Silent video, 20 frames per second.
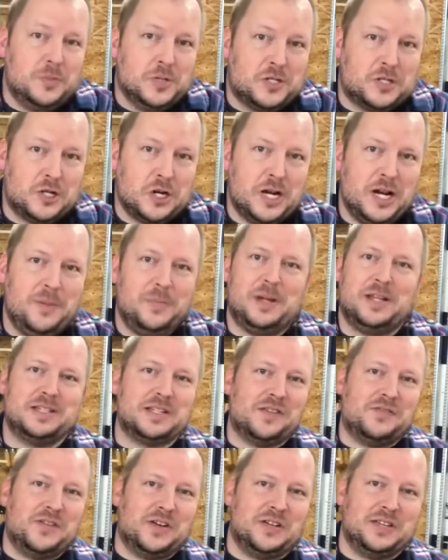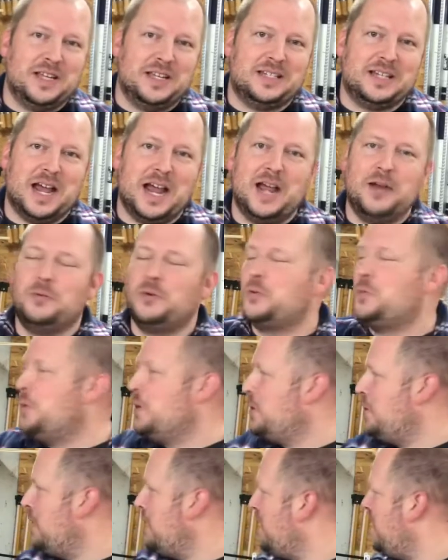tree because I figured they'd tie in with
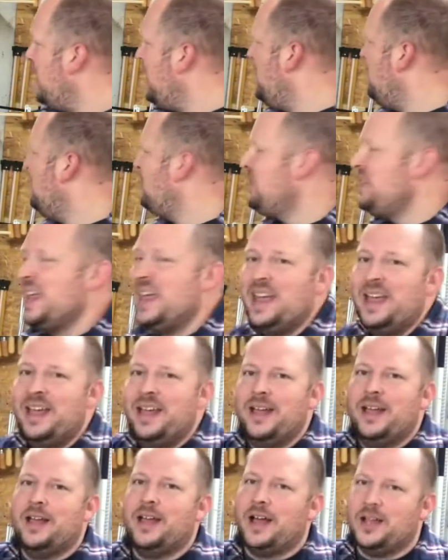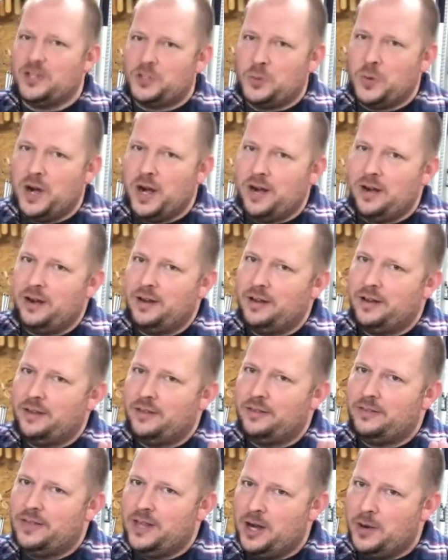woodworking. I swear,
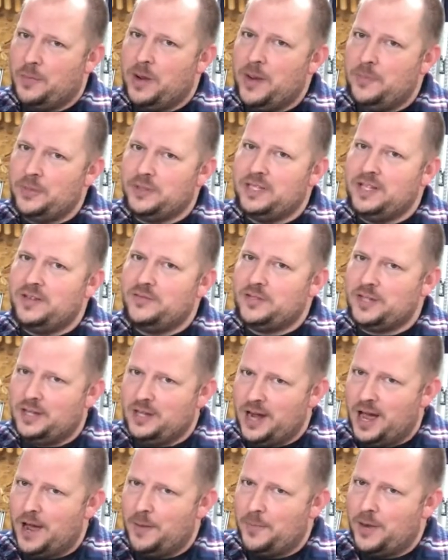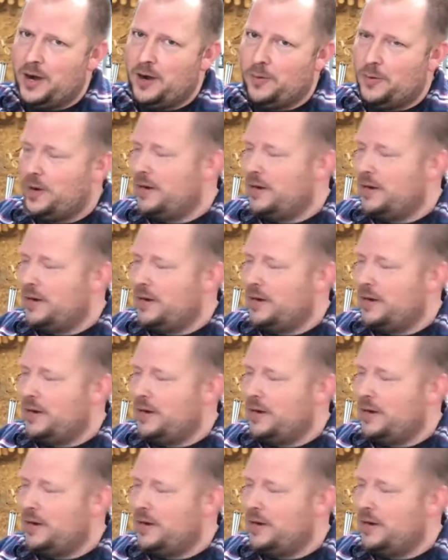they are maple leaves, not marijuana